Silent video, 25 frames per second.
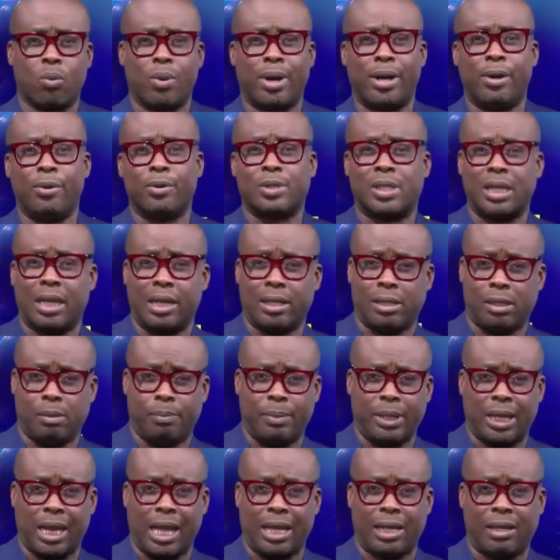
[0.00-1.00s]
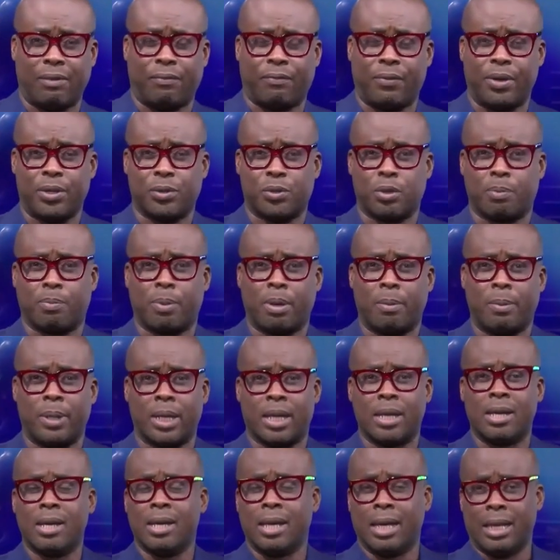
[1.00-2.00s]
one looks a little bit like the First
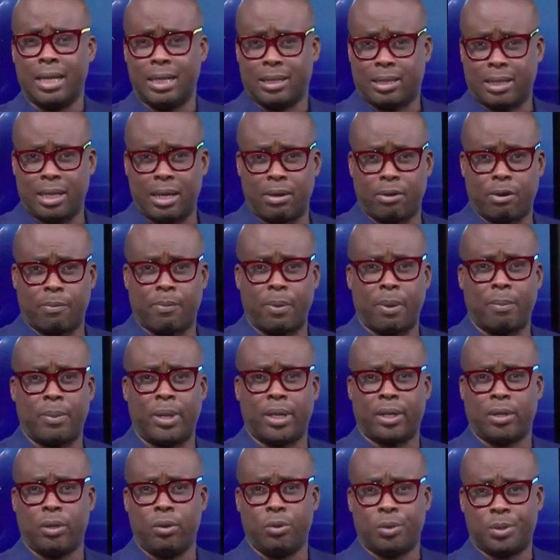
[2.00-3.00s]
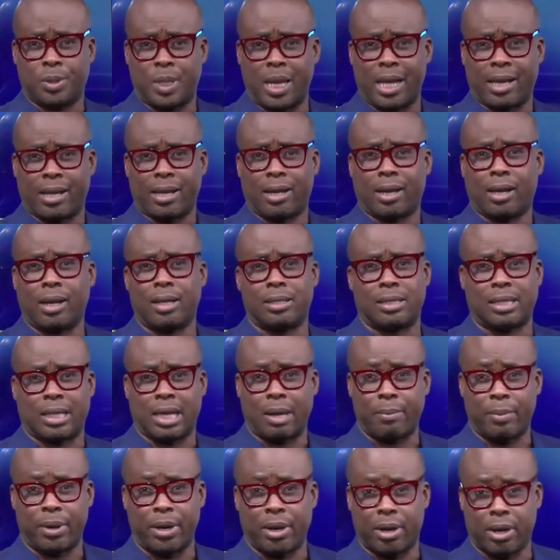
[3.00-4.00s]
Republic, and the Third Republic looks like a classic
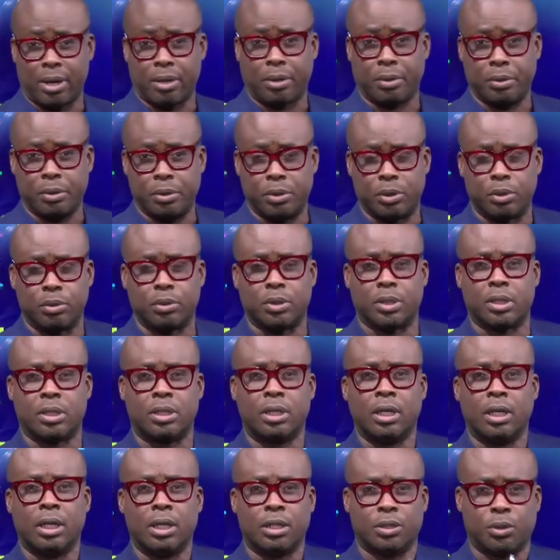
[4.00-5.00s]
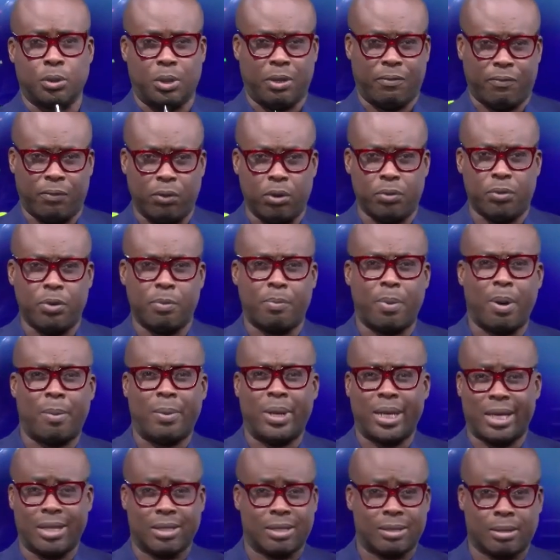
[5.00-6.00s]
American Constitution. So the Fourth
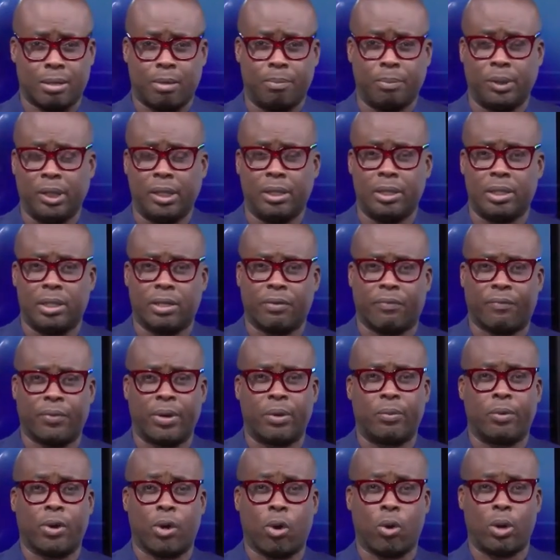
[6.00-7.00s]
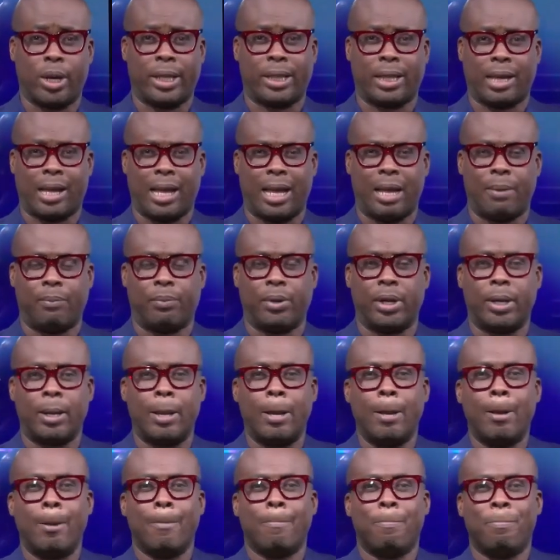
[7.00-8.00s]
Republic is completely different. We call it the hybrid.
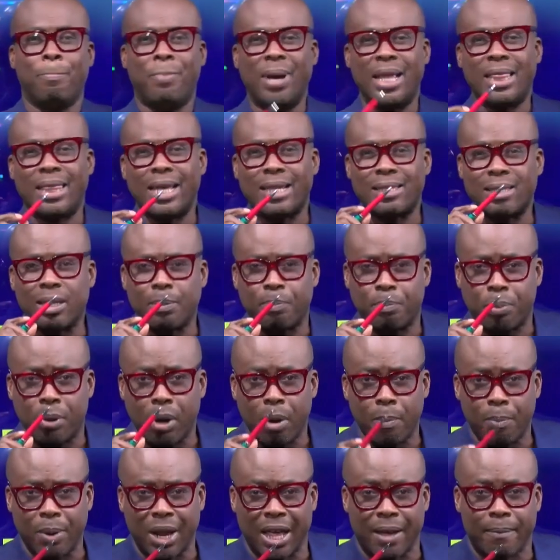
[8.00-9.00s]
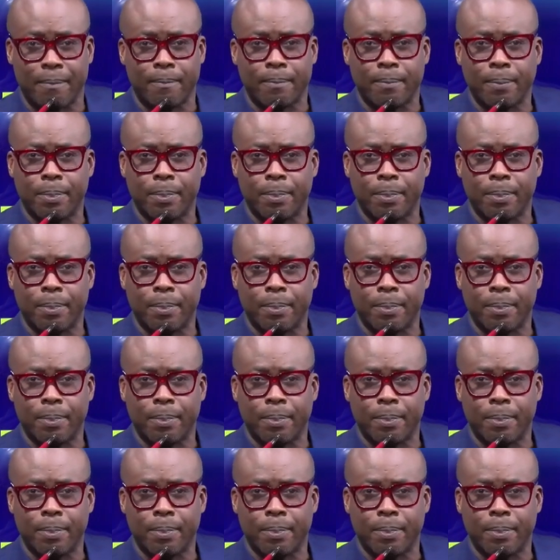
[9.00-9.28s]
But there's a problem